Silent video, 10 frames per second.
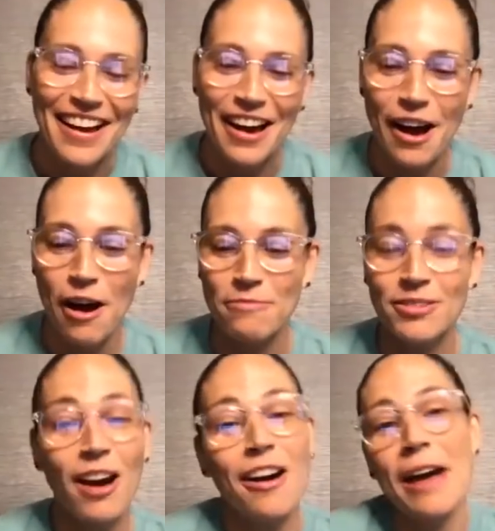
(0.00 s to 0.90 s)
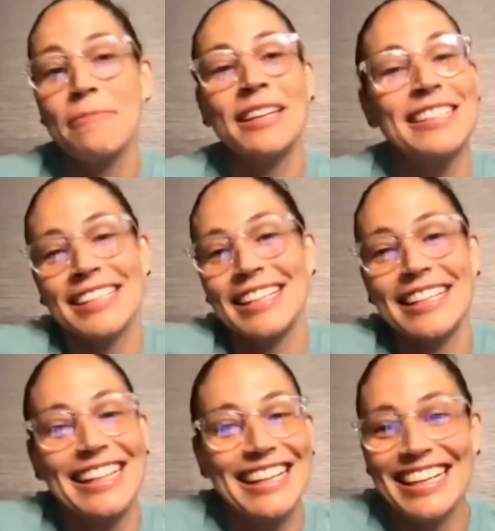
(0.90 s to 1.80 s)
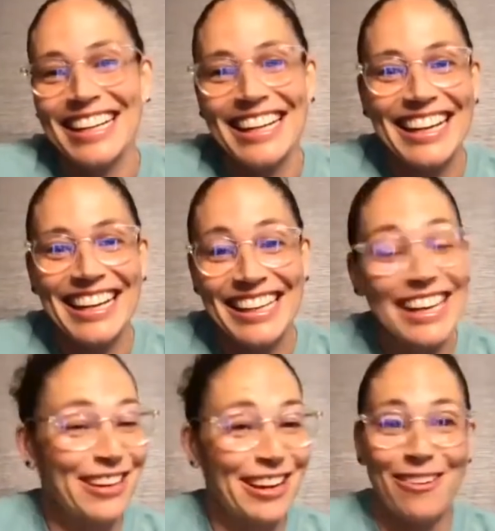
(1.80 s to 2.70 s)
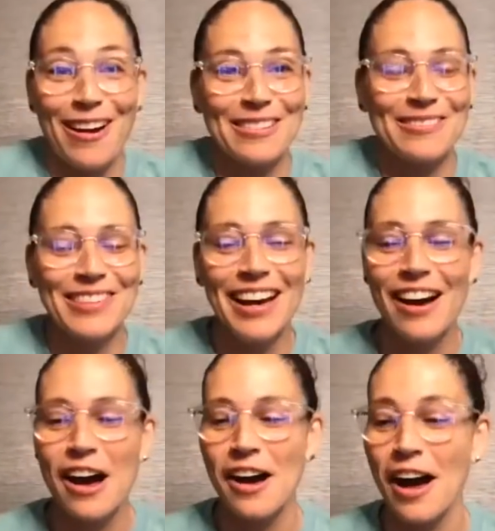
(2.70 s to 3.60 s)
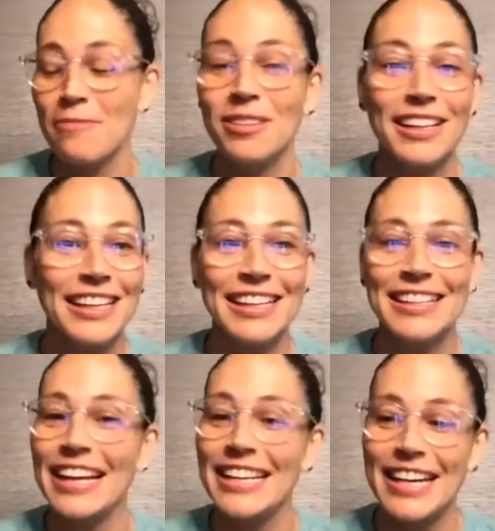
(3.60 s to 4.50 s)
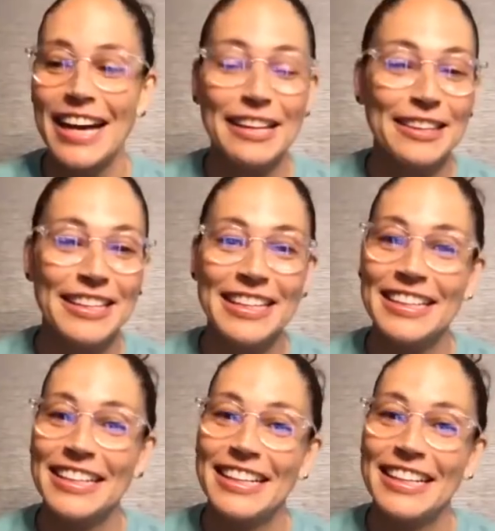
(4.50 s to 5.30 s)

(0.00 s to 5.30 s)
you gotta rock them. Yeah, you gotta rock them. I'm lucky, Nike athlete.